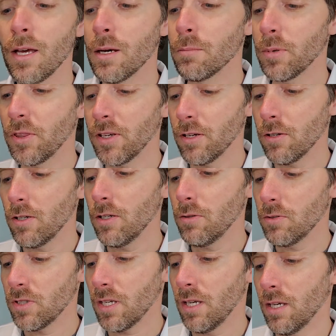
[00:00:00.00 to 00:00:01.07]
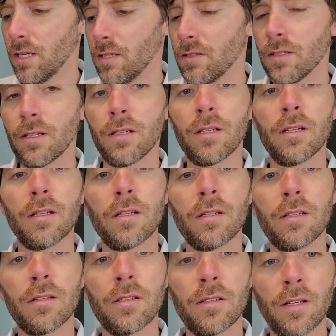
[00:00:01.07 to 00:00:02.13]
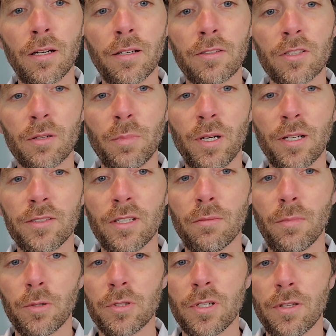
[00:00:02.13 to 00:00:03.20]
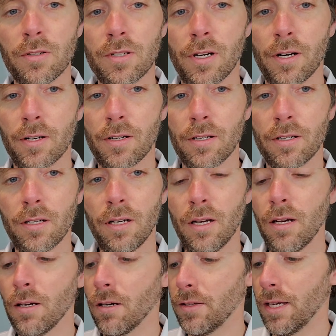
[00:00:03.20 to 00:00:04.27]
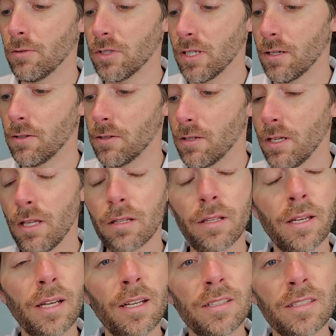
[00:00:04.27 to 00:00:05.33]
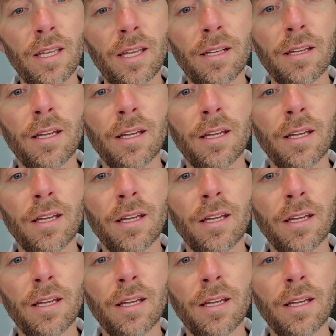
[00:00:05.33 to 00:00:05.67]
But the good news is dogs deposit most of their tartar on the outside of their teeth, like I said.